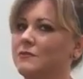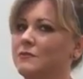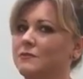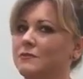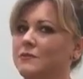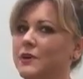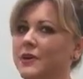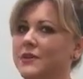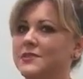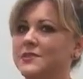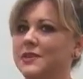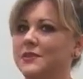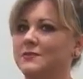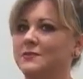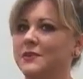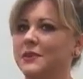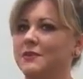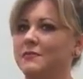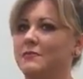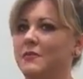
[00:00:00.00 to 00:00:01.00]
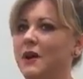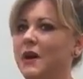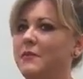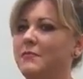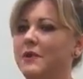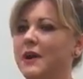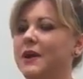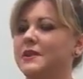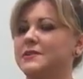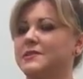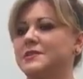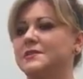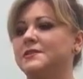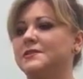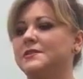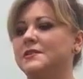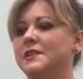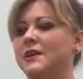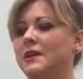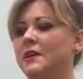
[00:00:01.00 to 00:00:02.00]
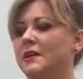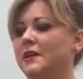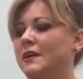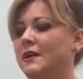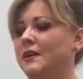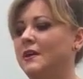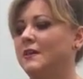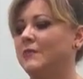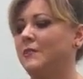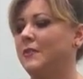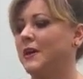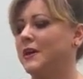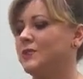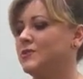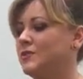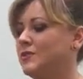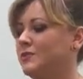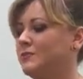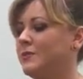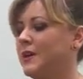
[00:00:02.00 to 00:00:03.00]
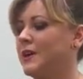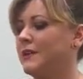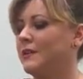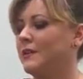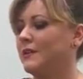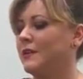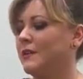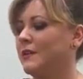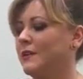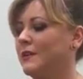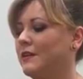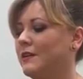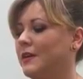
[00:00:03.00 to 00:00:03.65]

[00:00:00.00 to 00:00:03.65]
works in with my practice, I do run